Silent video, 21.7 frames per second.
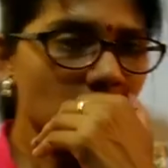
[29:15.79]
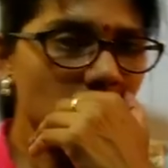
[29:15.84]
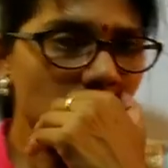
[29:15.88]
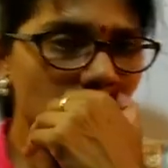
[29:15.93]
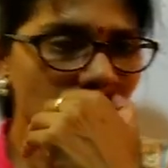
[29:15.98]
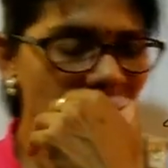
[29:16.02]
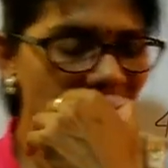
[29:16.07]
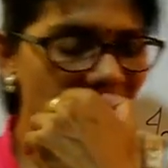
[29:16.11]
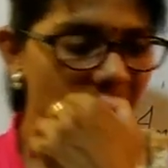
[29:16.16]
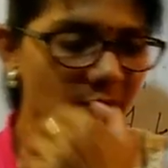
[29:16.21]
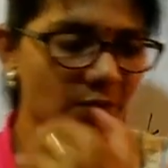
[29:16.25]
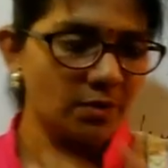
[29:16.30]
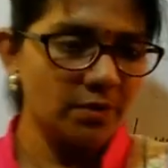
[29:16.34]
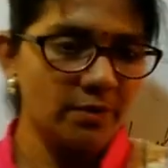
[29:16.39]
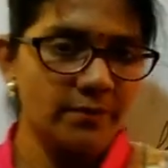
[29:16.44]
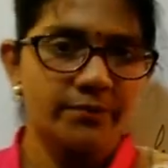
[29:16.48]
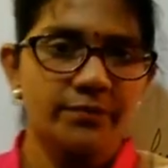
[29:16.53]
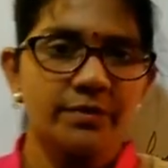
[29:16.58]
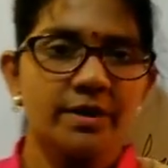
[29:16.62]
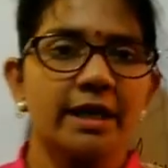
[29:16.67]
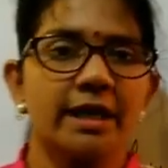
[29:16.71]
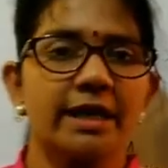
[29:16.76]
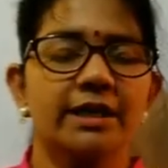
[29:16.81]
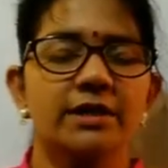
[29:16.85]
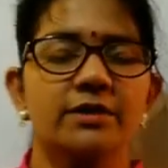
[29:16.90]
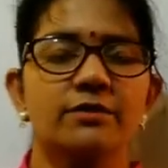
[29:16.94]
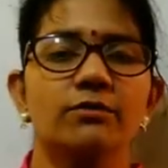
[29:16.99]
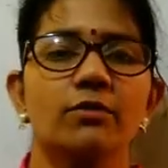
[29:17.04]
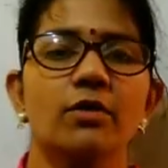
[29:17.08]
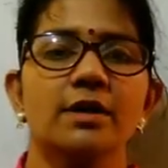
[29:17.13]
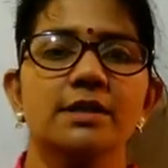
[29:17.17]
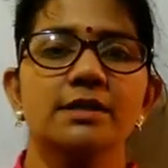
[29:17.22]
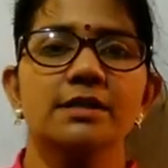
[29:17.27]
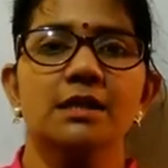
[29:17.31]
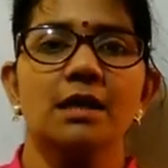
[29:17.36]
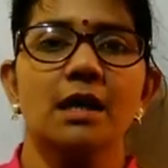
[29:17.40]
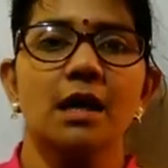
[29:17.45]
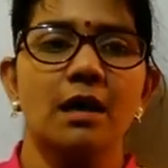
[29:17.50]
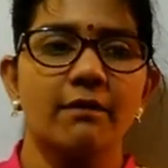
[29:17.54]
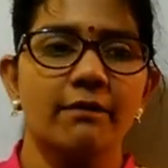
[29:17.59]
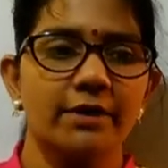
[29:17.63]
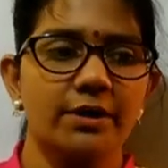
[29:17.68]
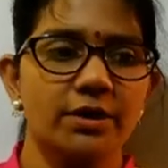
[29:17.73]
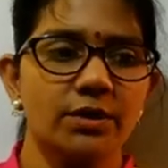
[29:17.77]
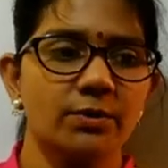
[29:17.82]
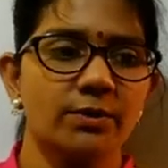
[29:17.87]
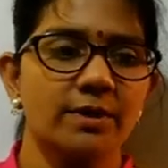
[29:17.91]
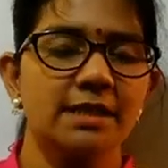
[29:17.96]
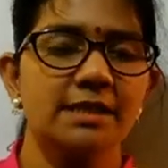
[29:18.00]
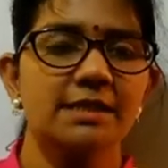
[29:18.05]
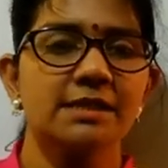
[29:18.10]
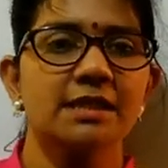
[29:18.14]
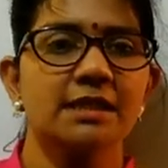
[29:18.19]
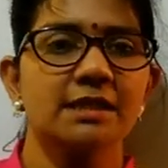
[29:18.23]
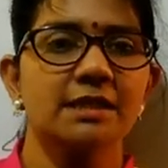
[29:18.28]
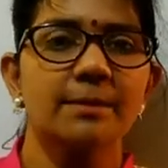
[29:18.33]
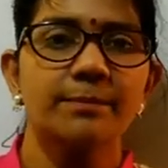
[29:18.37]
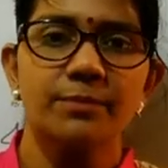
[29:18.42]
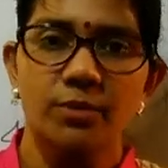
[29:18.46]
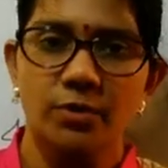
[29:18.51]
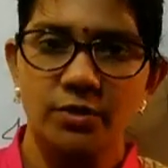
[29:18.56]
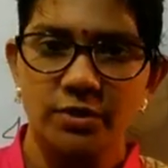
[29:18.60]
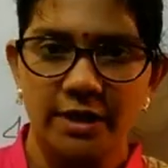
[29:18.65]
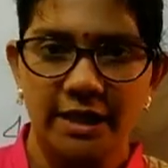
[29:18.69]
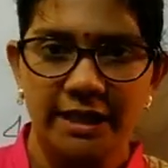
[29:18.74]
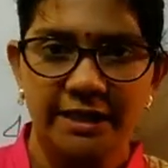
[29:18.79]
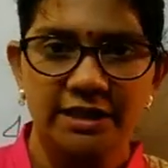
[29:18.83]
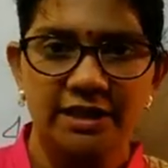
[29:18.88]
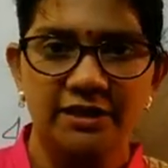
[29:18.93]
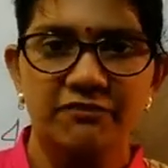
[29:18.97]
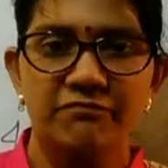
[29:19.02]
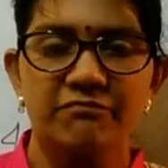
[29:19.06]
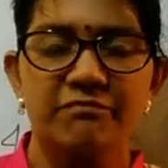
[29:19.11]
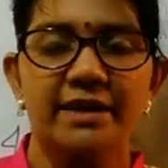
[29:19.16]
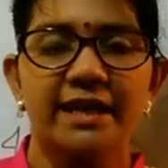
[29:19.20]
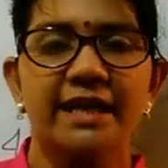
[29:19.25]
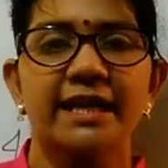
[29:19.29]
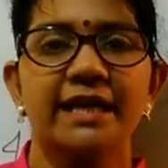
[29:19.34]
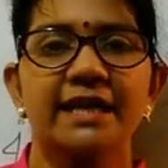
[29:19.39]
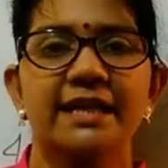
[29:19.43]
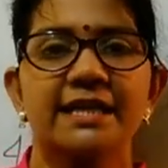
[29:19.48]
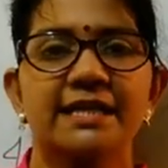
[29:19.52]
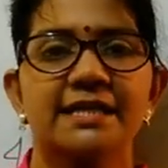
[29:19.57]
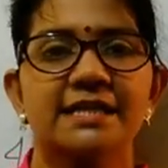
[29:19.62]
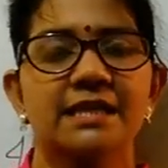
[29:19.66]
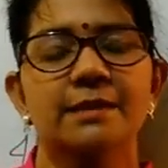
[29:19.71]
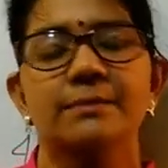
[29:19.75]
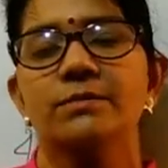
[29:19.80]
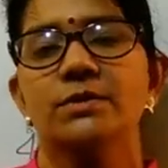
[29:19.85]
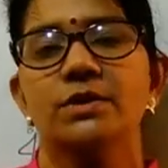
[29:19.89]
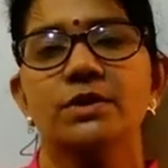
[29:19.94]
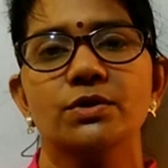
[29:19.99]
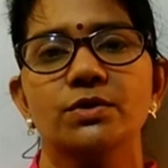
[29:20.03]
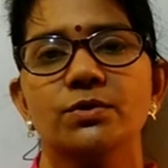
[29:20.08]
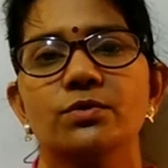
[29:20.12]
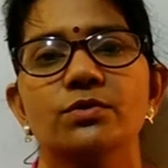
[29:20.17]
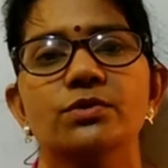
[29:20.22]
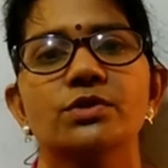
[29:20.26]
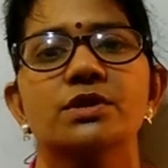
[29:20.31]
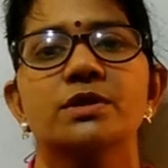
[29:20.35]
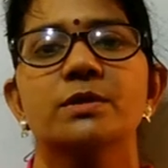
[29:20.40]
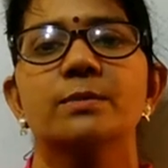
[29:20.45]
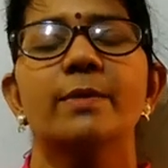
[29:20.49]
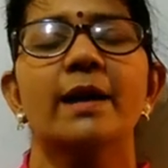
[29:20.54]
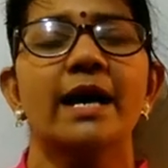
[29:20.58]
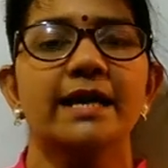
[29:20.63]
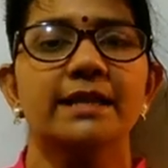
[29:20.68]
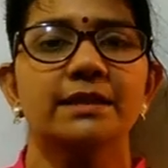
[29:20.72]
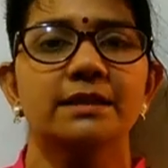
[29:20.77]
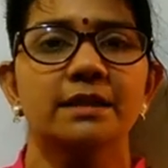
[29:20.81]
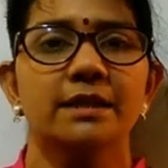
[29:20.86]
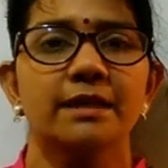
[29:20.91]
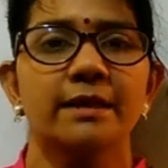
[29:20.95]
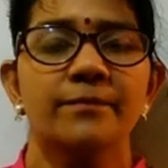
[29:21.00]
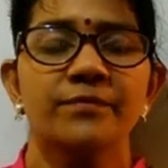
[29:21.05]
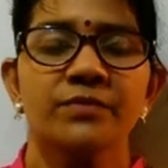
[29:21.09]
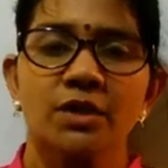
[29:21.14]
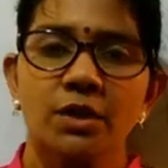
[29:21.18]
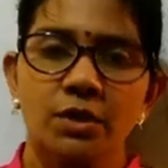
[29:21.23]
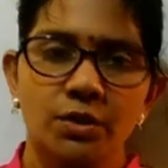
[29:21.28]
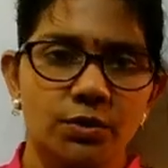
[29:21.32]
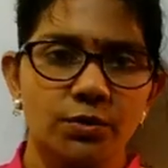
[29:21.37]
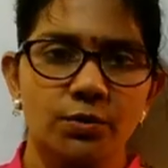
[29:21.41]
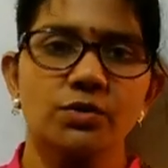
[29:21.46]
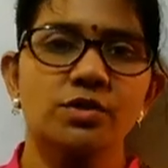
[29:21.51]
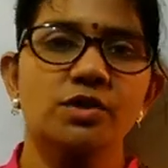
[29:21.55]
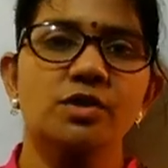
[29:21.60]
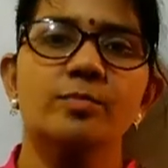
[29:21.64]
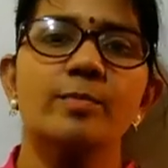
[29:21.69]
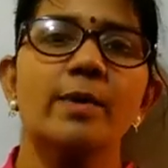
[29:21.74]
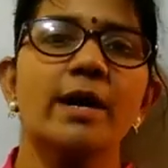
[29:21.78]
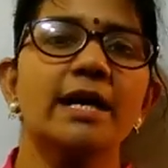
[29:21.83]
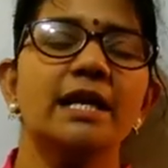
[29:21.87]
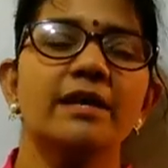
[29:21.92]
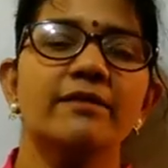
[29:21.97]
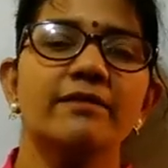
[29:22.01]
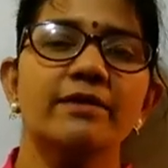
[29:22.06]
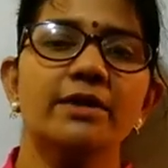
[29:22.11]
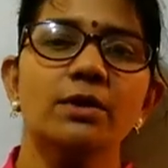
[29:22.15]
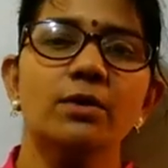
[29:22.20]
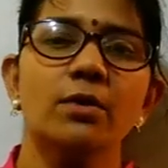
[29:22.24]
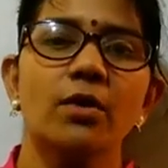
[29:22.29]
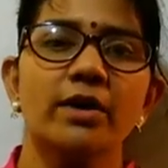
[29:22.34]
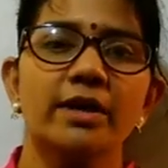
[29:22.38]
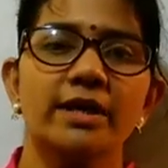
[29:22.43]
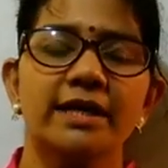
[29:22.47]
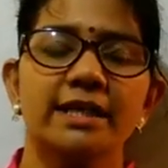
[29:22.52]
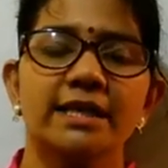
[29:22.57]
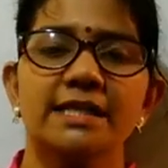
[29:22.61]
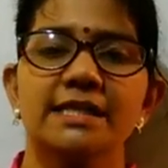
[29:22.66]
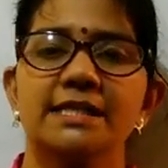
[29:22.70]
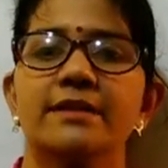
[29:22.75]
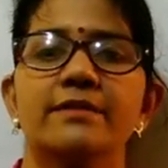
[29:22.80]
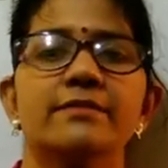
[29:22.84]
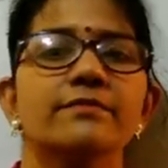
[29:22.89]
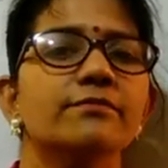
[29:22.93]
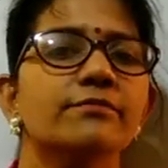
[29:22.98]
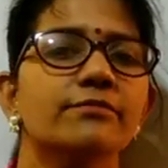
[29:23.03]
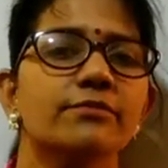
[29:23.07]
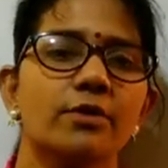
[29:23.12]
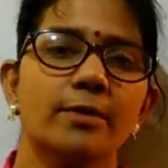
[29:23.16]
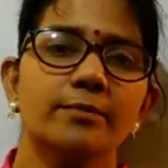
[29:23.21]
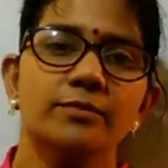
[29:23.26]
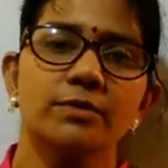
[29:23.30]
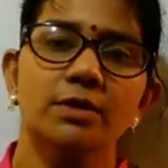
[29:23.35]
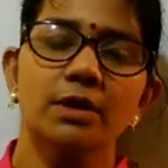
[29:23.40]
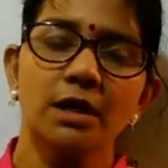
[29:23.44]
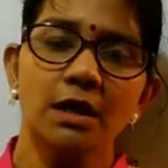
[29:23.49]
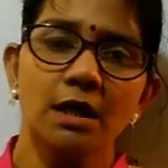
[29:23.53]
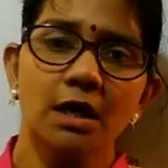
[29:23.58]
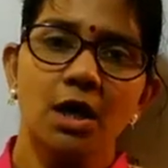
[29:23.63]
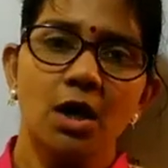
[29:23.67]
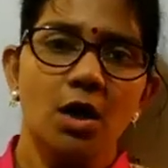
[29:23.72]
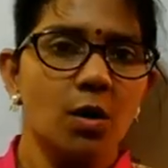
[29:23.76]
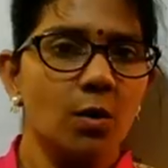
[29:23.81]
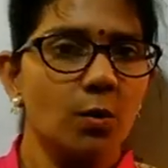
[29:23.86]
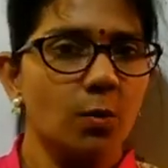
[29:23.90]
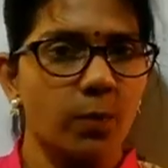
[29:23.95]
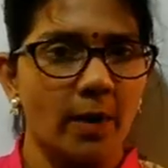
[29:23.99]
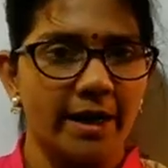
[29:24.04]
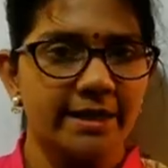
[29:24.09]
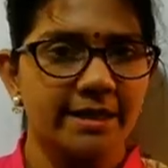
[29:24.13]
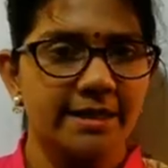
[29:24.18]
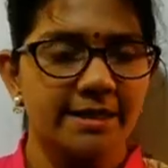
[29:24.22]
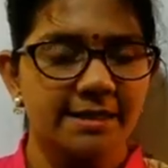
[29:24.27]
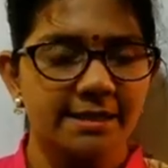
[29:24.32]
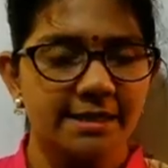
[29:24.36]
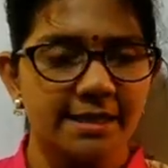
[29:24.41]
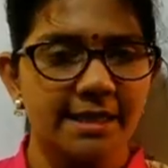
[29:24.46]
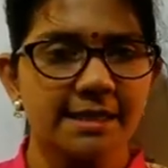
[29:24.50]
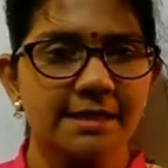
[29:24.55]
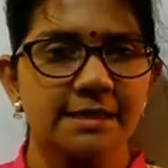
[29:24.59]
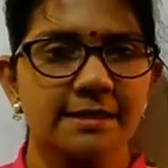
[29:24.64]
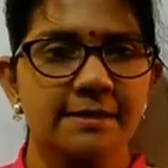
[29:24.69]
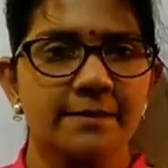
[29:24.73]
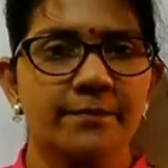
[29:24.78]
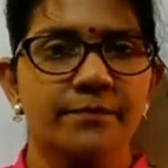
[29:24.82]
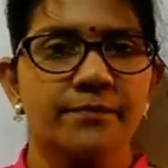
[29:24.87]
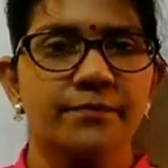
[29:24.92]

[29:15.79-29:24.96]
So it was our, you can say, the protective mechanism used by living organism from the viruses.